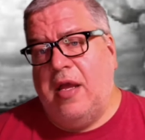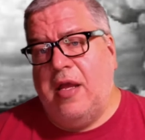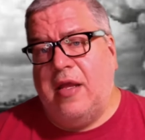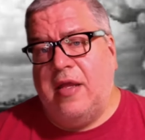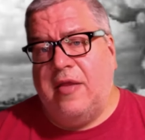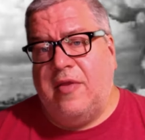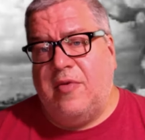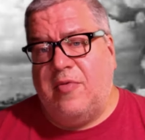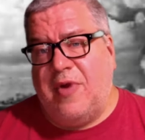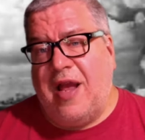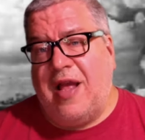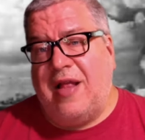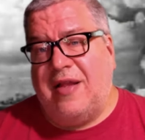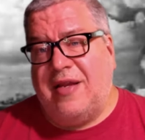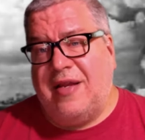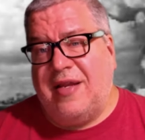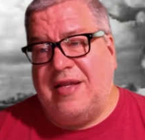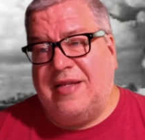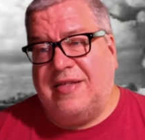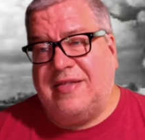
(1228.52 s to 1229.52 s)
the
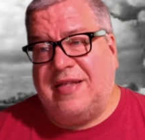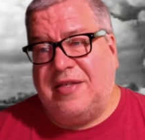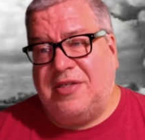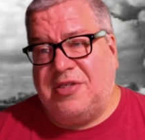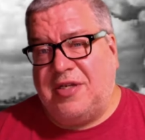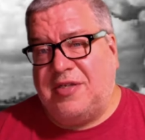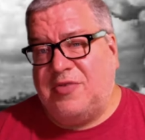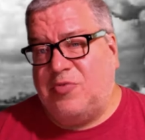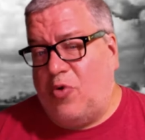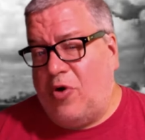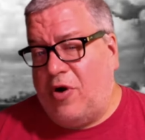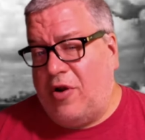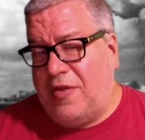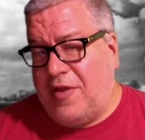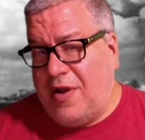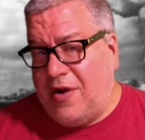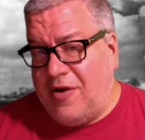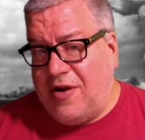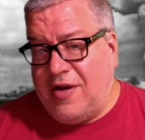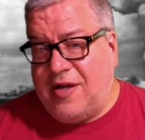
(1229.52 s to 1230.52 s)
reality is that just war
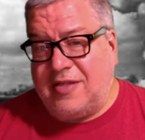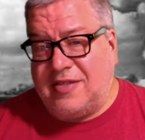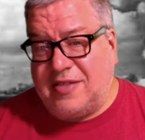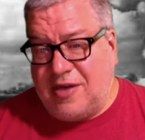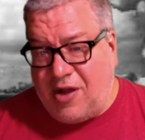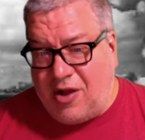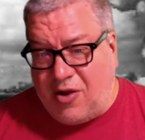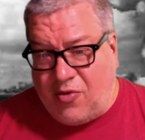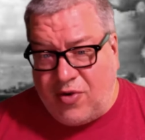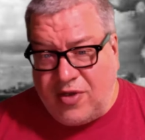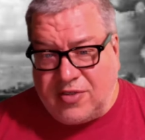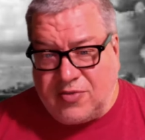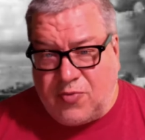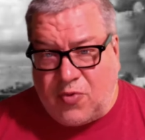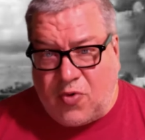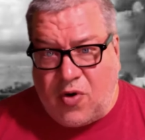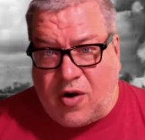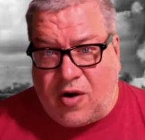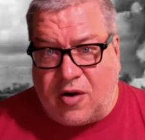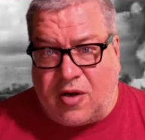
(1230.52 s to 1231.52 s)
theory doesn't always
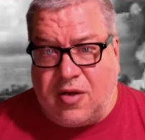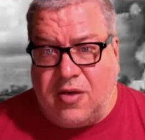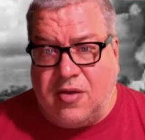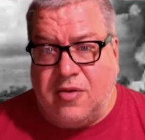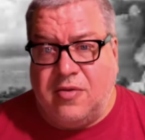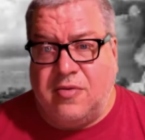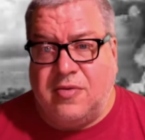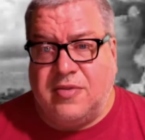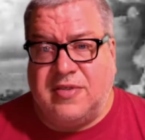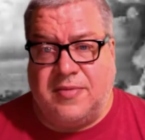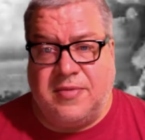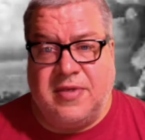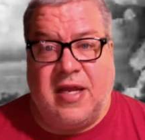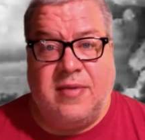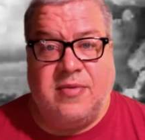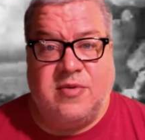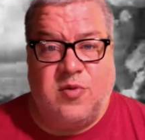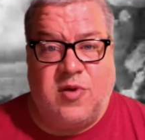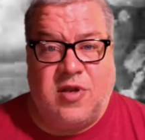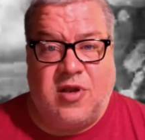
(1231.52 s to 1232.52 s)
work.
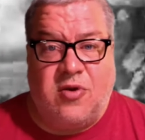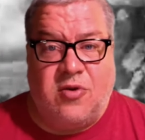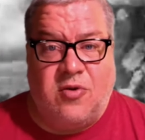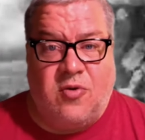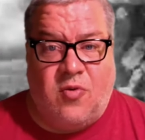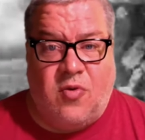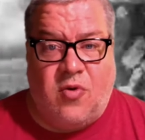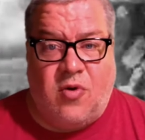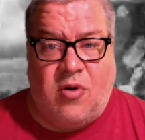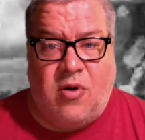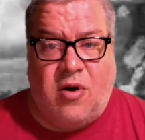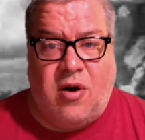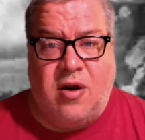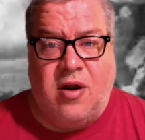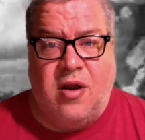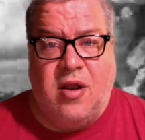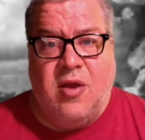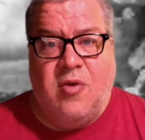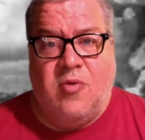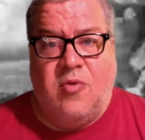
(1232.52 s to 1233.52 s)
Sometimes we go to war
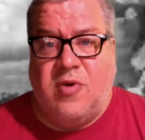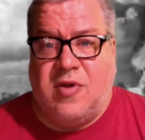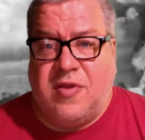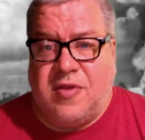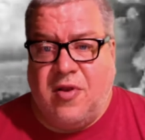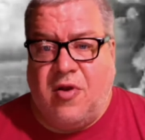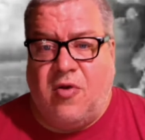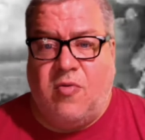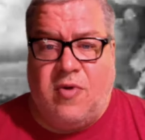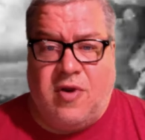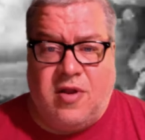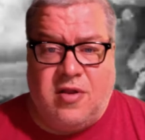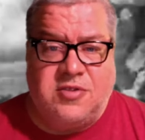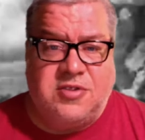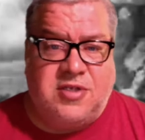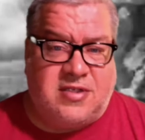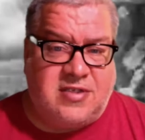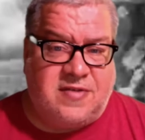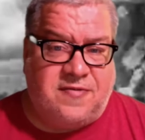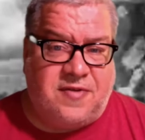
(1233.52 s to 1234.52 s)
with no real
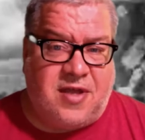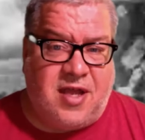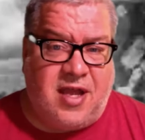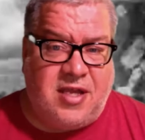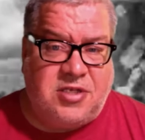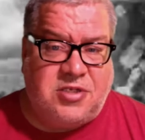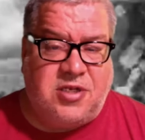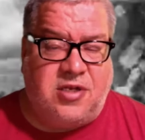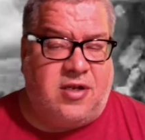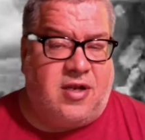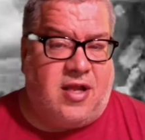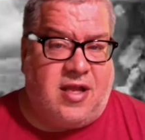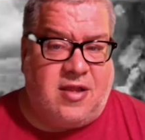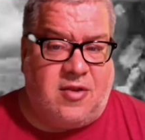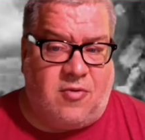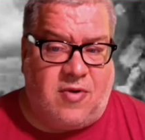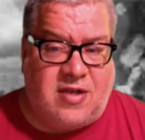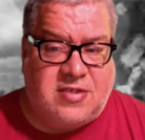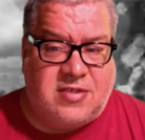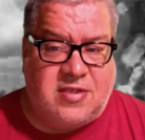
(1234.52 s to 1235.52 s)
justification, and the
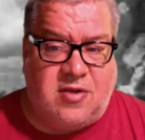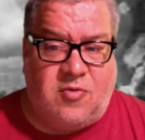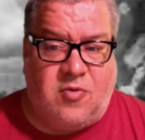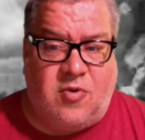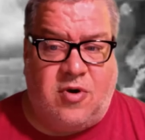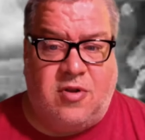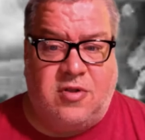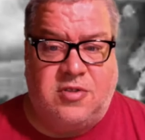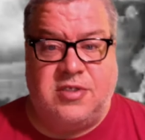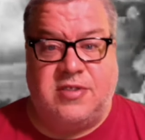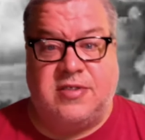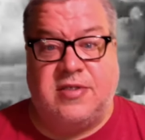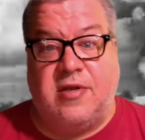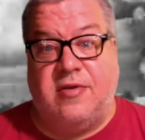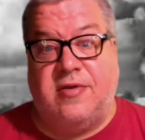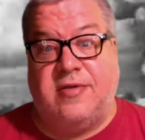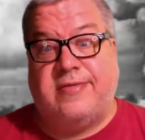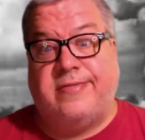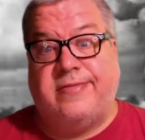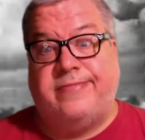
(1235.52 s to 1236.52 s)
rest of the world just
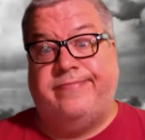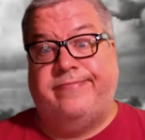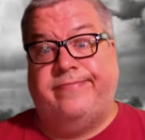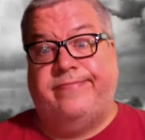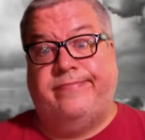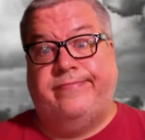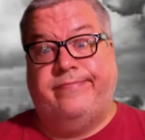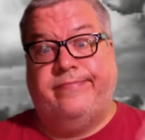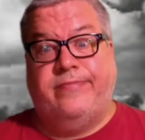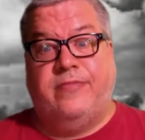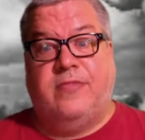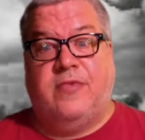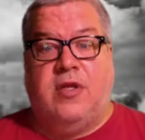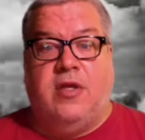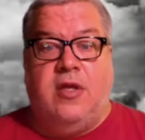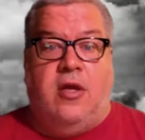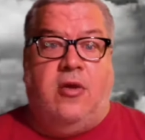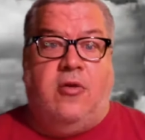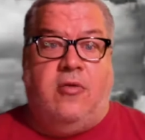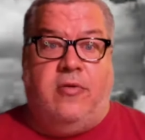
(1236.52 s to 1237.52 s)
goes,
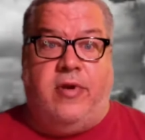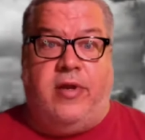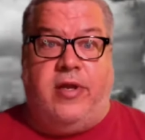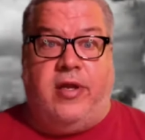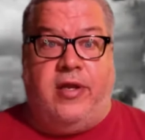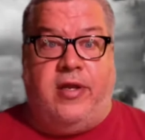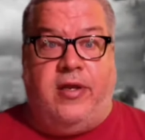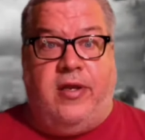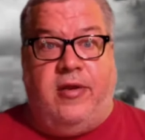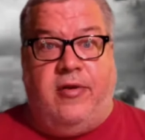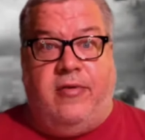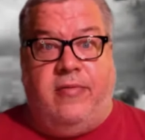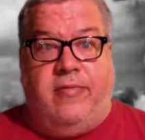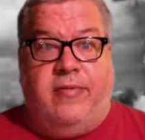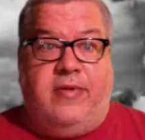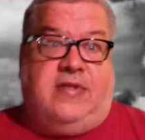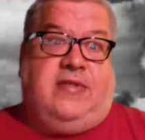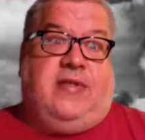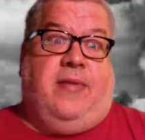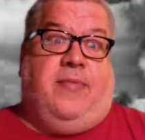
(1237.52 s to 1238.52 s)
what are you going to do?
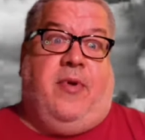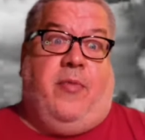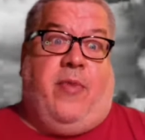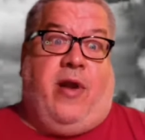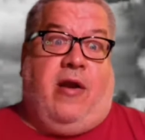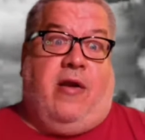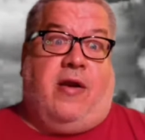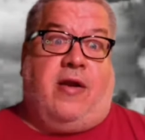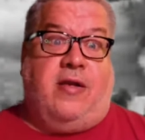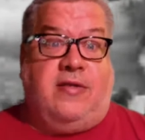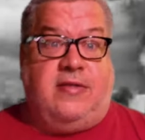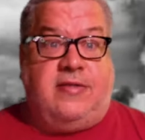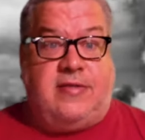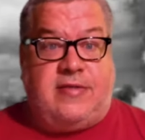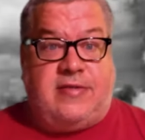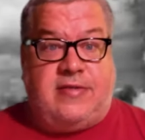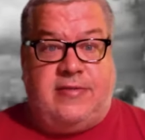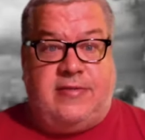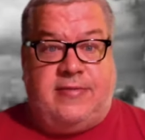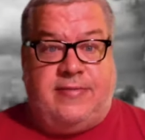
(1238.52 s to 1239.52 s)
It's them
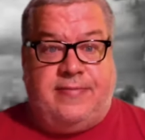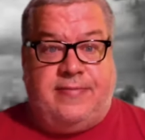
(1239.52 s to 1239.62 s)
Americans.